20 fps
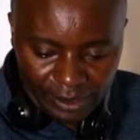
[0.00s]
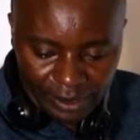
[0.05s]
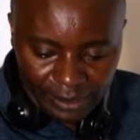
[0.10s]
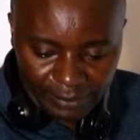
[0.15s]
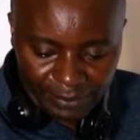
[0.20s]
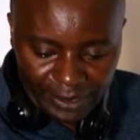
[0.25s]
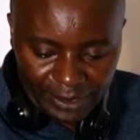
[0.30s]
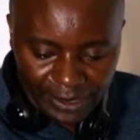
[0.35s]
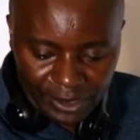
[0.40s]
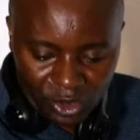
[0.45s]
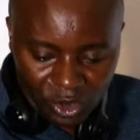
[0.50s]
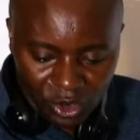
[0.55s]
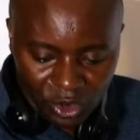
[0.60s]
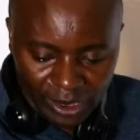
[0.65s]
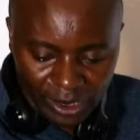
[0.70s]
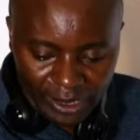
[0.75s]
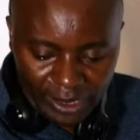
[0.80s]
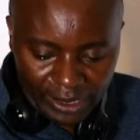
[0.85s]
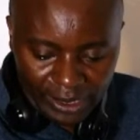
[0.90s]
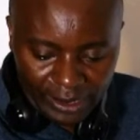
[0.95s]
let me see
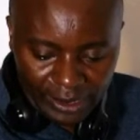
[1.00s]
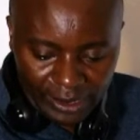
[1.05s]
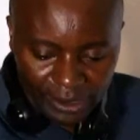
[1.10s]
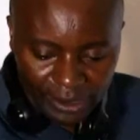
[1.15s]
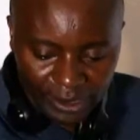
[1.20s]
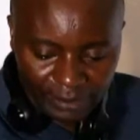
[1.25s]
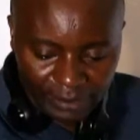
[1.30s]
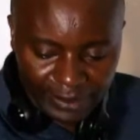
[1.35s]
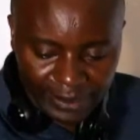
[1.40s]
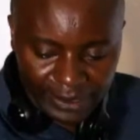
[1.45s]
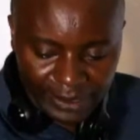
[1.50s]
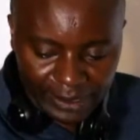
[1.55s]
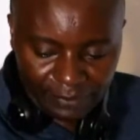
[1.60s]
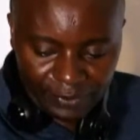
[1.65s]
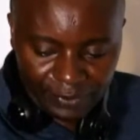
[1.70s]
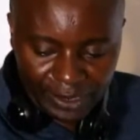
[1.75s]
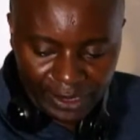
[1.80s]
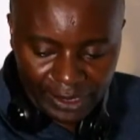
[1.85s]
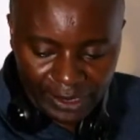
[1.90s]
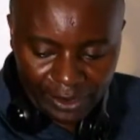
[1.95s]
again. I think I must have
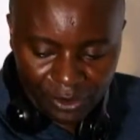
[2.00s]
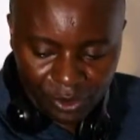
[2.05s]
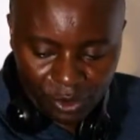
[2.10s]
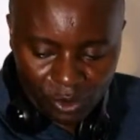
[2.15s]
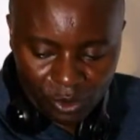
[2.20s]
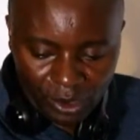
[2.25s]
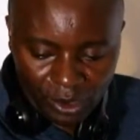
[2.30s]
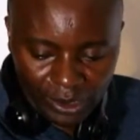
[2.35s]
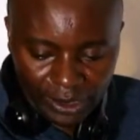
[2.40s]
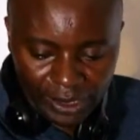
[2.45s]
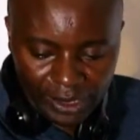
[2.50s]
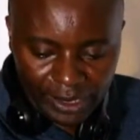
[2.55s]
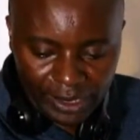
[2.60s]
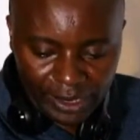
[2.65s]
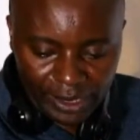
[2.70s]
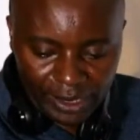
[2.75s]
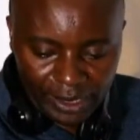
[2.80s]
taken it wrongly.